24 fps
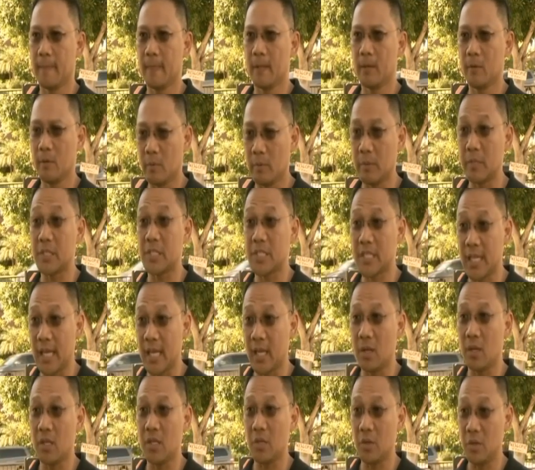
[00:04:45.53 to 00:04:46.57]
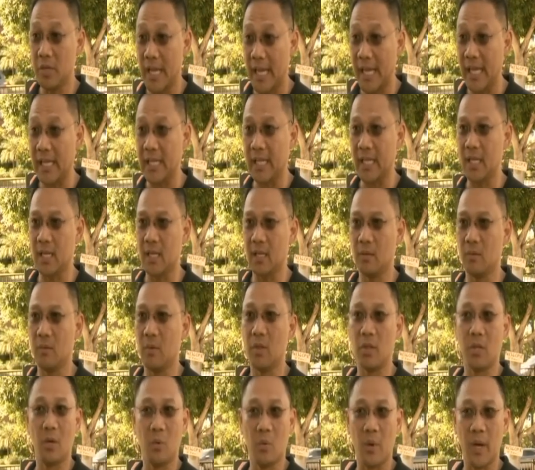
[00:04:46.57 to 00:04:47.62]
We will stay united
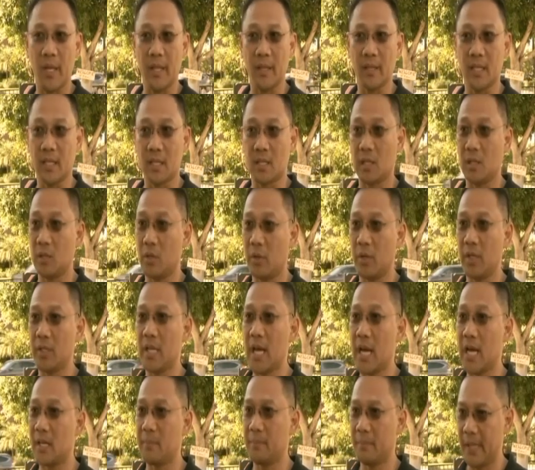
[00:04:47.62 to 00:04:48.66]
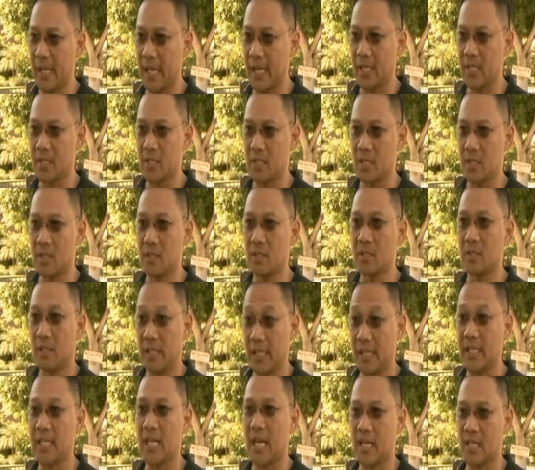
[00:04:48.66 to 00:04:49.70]
with the one that the Lord God placed to
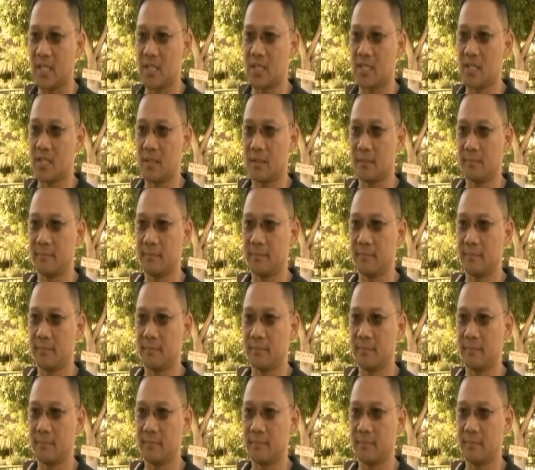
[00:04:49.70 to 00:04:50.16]
lead us.